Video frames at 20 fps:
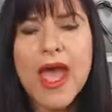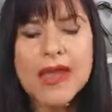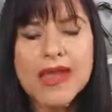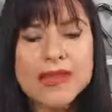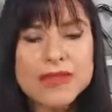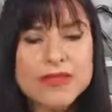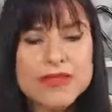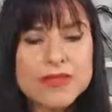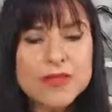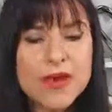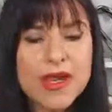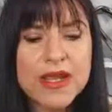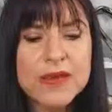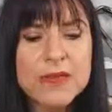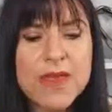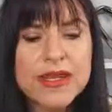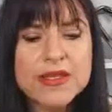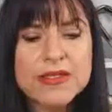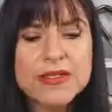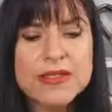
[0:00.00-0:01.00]
And it is
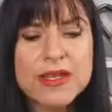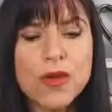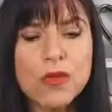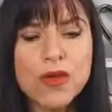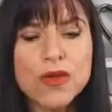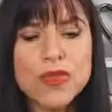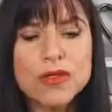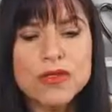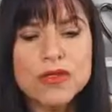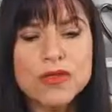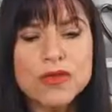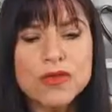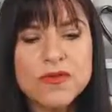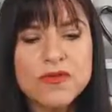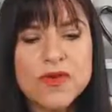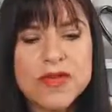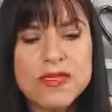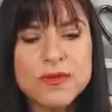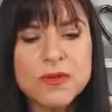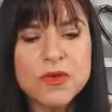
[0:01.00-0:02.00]
recommended that when you do
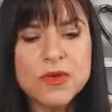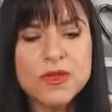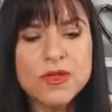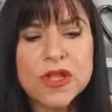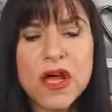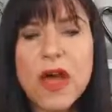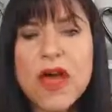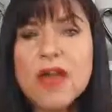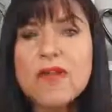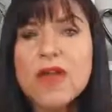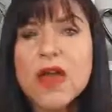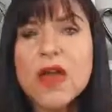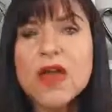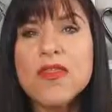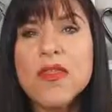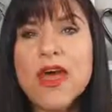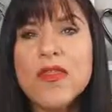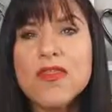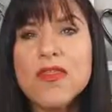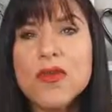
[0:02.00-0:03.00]
a Facebook Live,
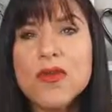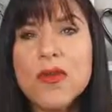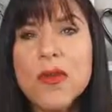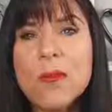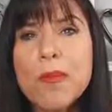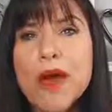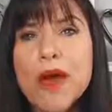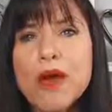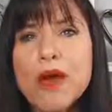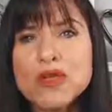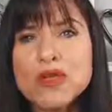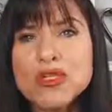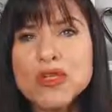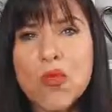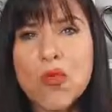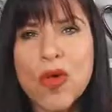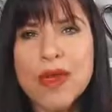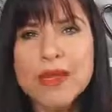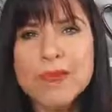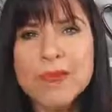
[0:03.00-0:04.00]
that they're about
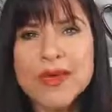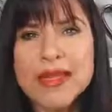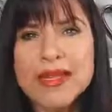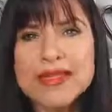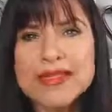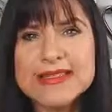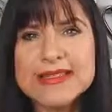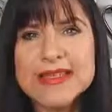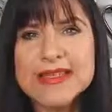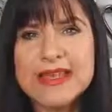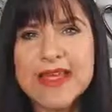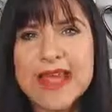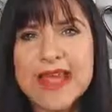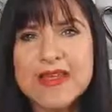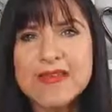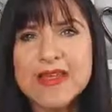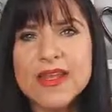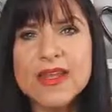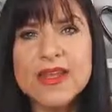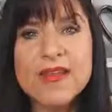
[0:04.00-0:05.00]
20 minutes in
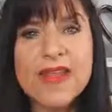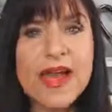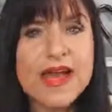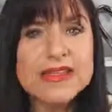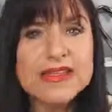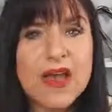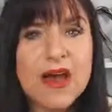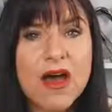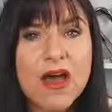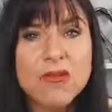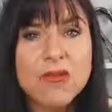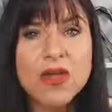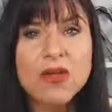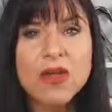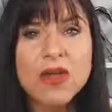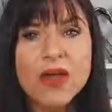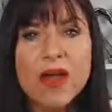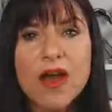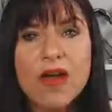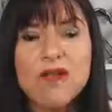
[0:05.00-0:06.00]
length. And in that time, you
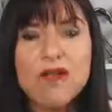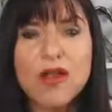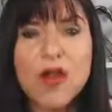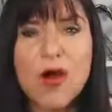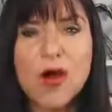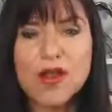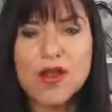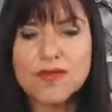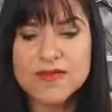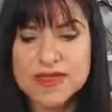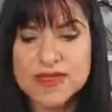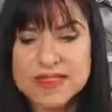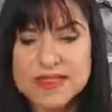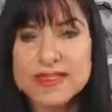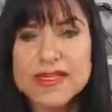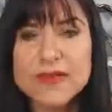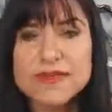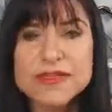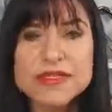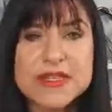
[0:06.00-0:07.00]
can cover all of these
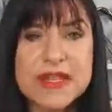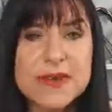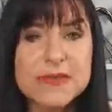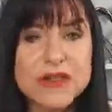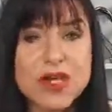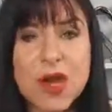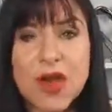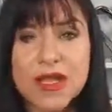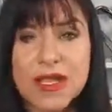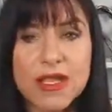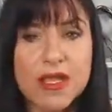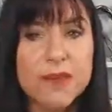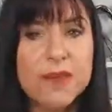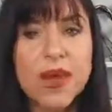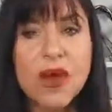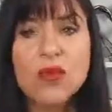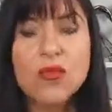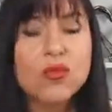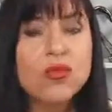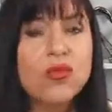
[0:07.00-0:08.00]
tips that I'm talking
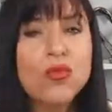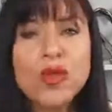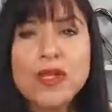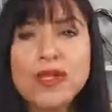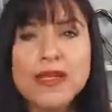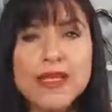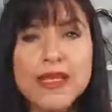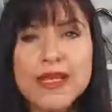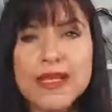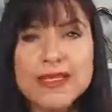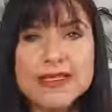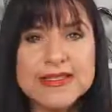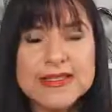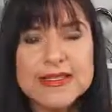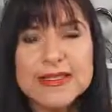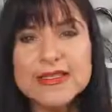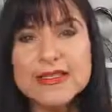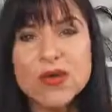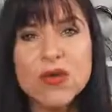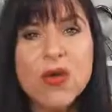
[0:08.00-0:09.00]
about really
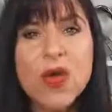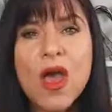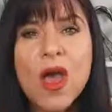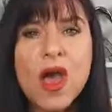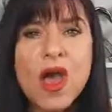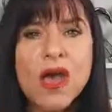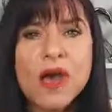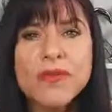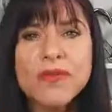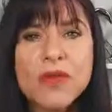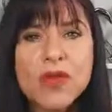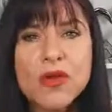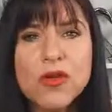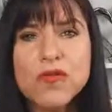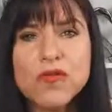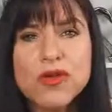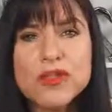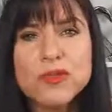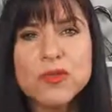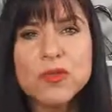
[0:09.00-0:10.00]
easy. So,
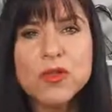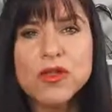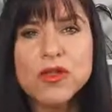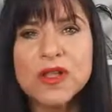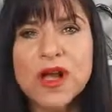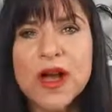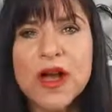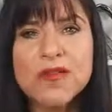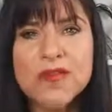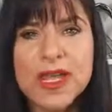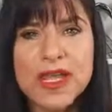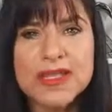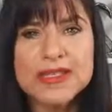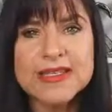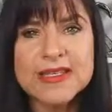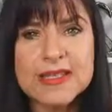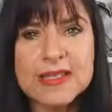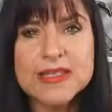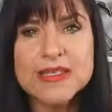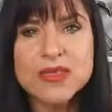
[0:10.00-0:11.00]
Facebook Live,
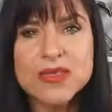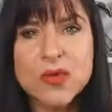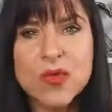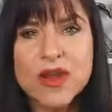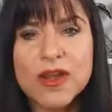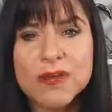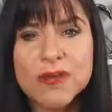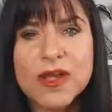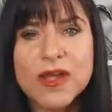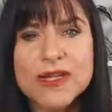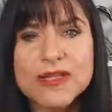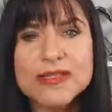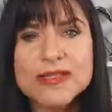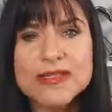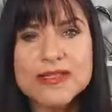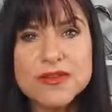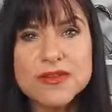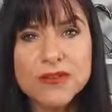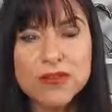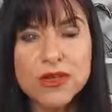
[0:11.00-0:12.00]
18 to 20
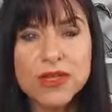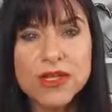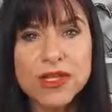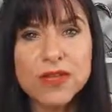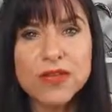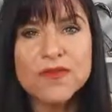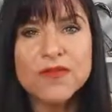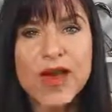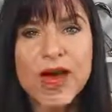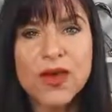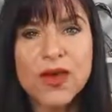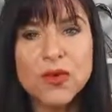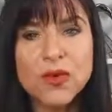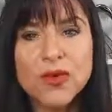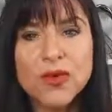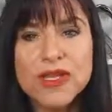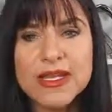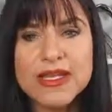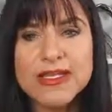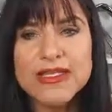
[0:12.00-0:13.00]
minutes is of really good
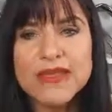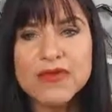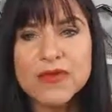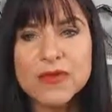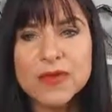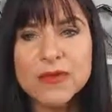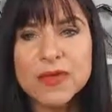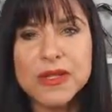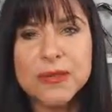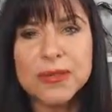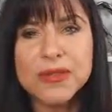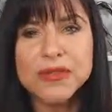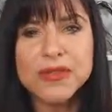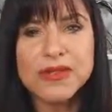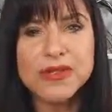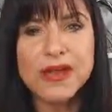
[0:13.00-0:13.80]
value and easy for people